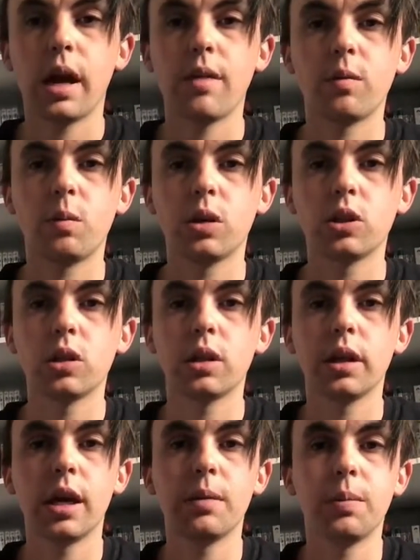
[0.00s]
Haven't watched
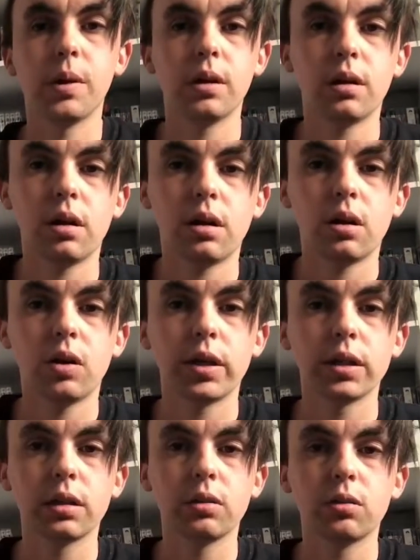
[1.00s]
it yet, but
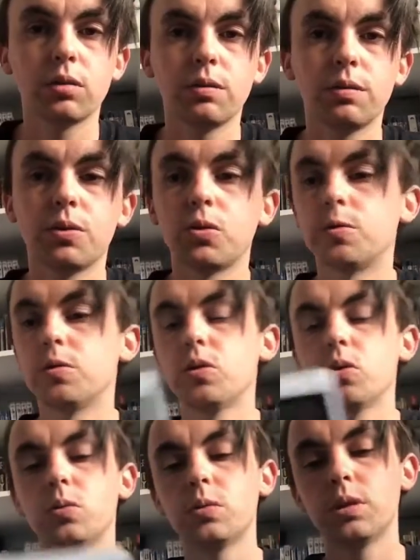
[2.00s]
highly looking forward
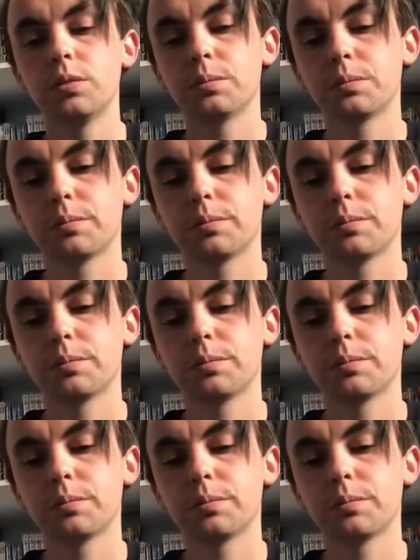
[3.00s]
to it.